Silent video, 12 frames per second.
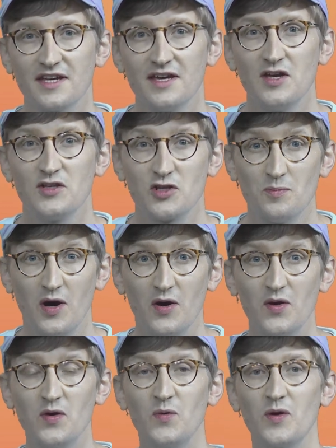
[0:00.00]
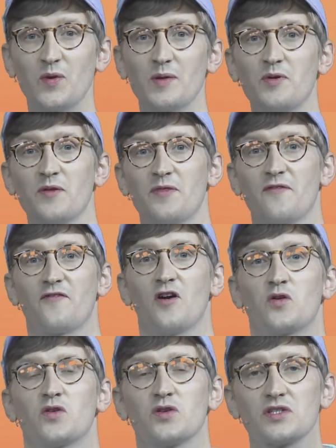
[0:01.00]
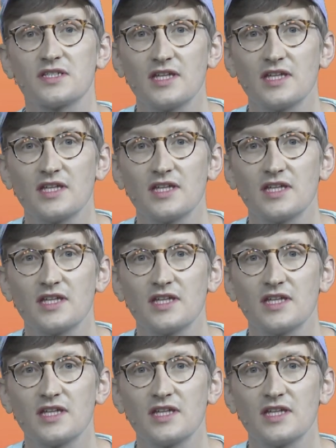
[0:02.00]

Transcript: Tomorrow we will put the focus